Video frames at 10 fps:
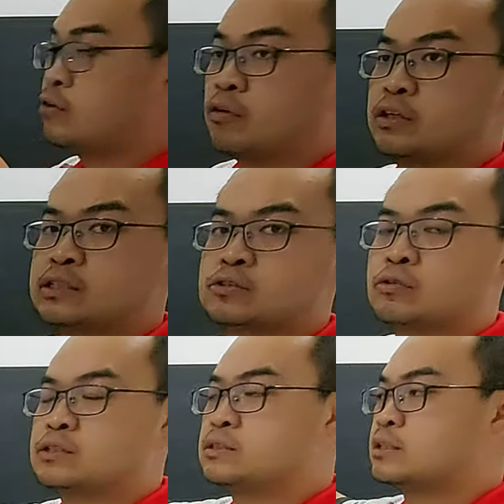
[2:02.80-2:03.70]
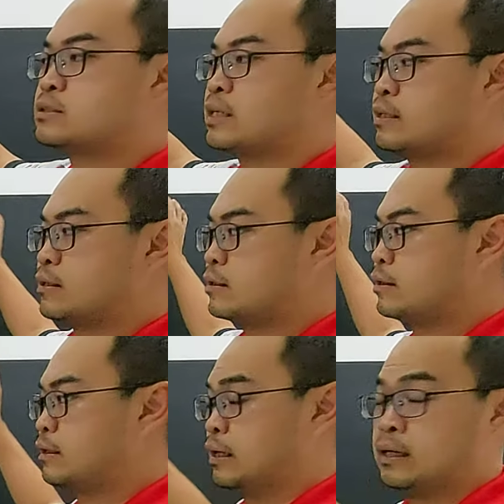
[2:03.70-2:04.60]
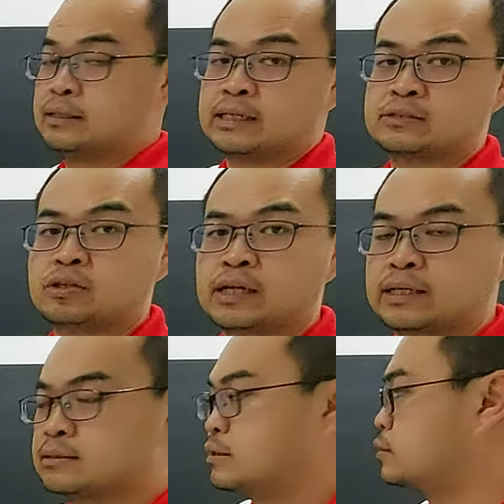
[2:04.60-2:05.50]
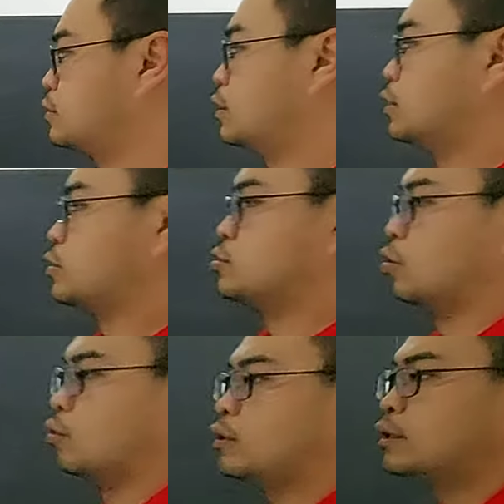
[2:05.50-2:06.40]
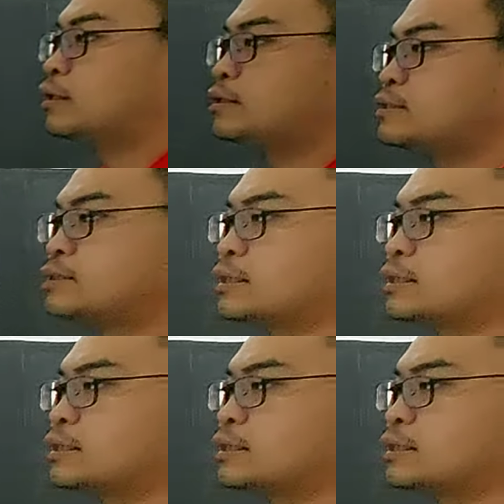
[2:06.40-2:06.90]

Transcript: for this. So it's just state does not exist. So this is